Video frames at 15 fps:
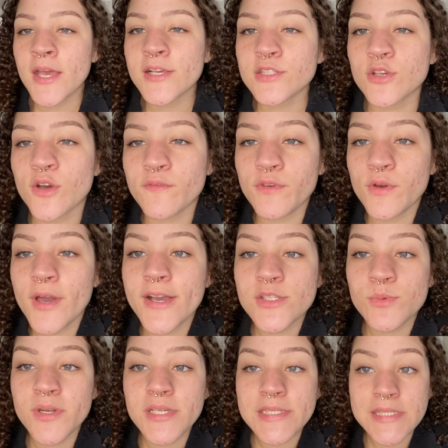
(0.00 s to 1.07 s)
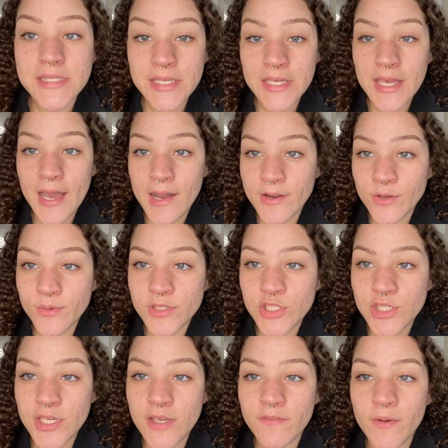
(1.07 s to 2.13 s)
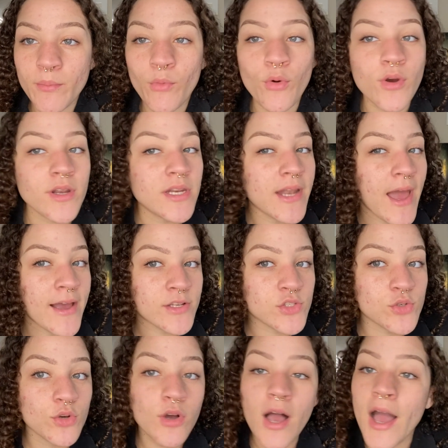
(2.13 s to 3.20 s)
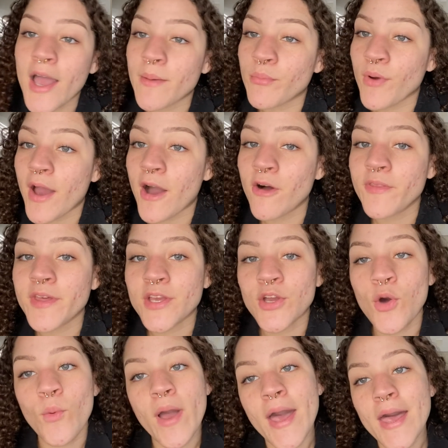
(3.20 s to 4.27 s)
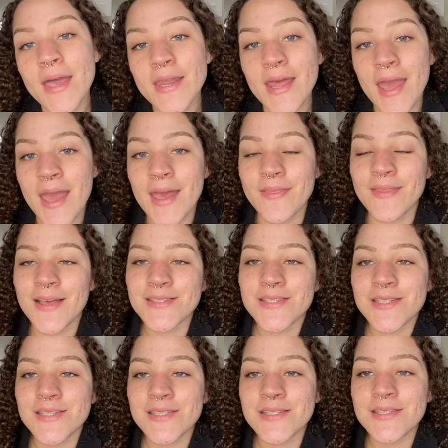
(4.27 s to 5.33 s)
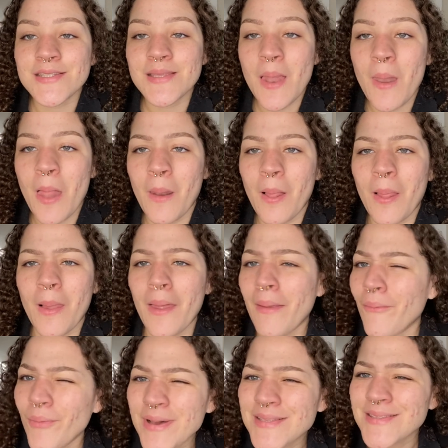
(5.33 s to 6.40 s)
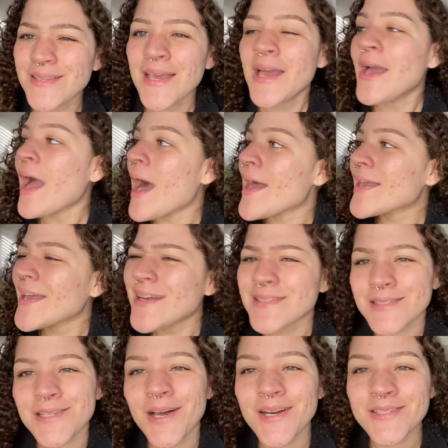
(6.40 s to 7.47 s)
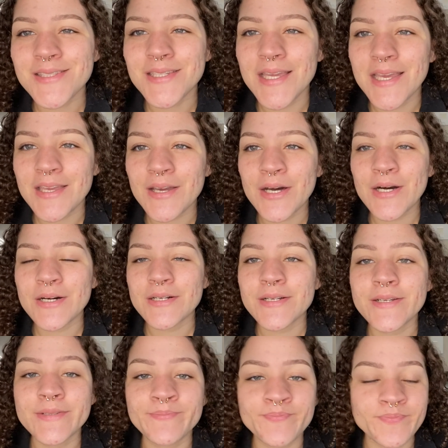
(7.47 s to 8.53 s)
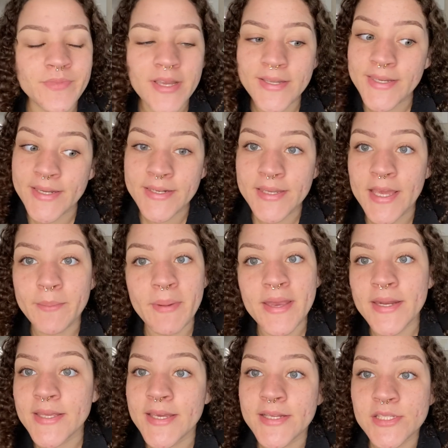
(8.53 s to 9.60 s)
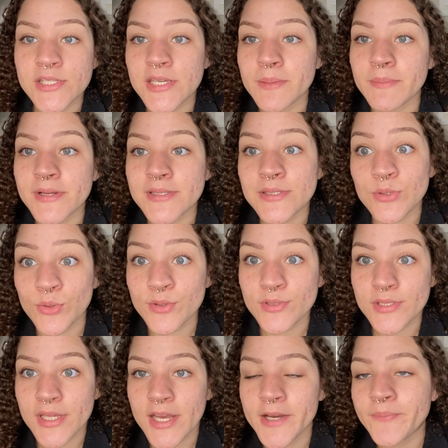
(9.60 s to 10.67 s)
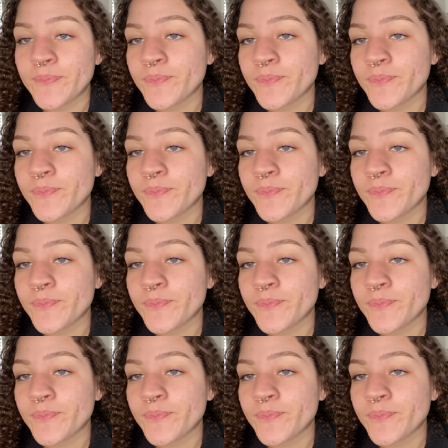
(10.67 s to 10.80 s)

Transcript: So if you guys want to see how to achieve a more natural eyebrow, then go ahead and let's just what? I can't talk today, y'all. Didn't take my ADHD meds, so there's that.